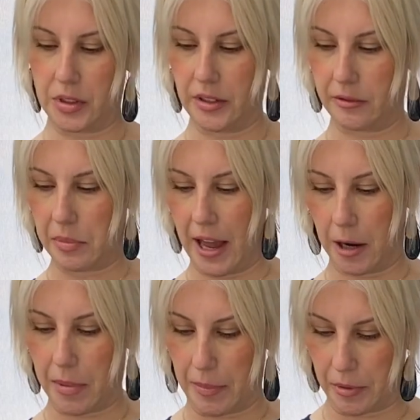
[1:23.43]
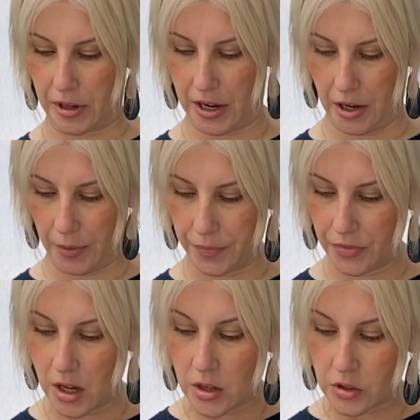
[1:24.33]
of black pepper here.
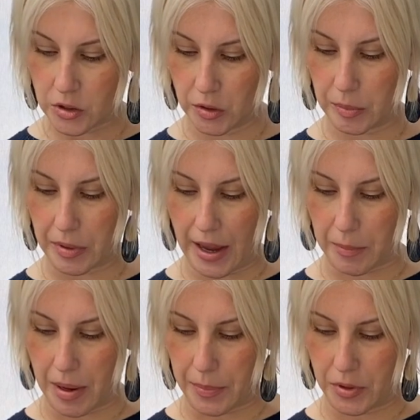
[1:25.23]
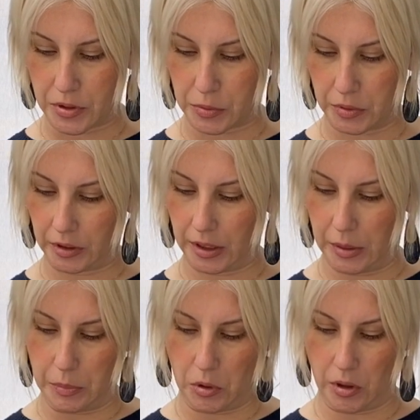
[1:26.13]
So the black pepper is really
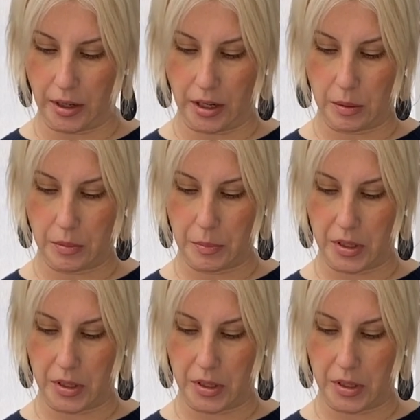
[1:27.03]
important